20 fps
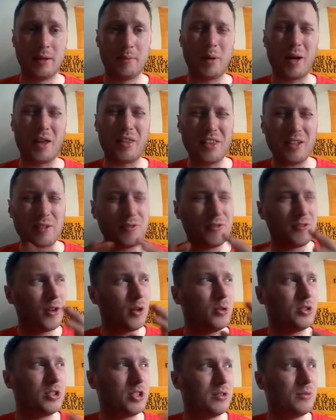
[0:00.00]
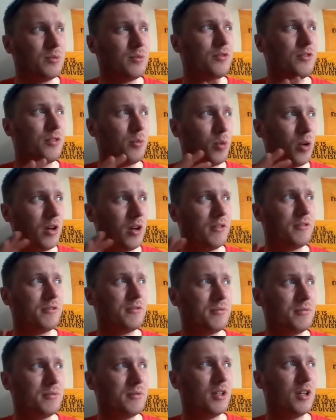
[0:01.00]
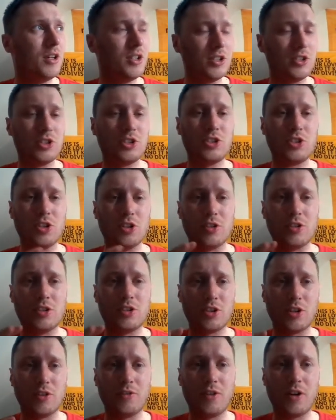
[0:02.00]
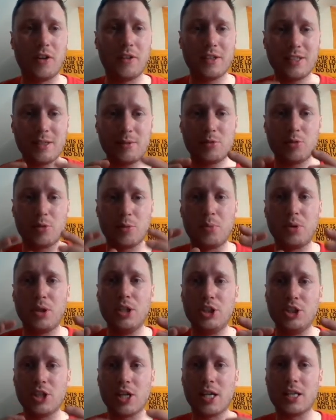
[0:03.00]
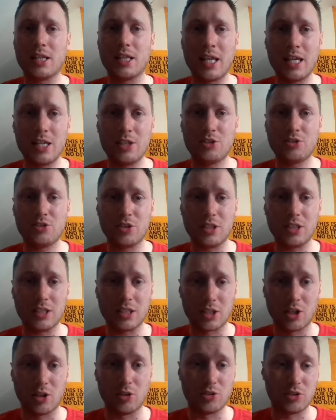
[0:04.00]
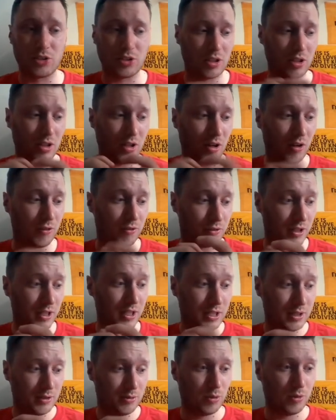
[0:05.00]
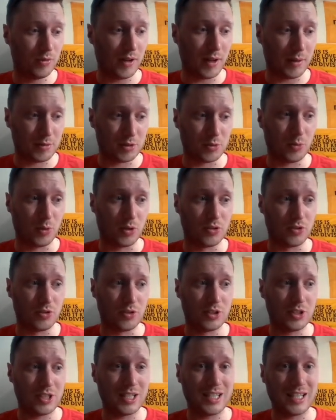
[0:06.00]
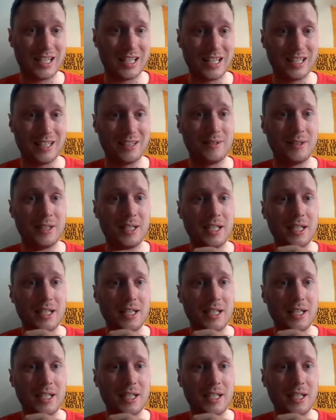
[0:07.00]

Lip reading: But I think Fosun, from what I've understood so far, they seem to appreciate the history and the culture of Wolverhampton Wanderers, and they are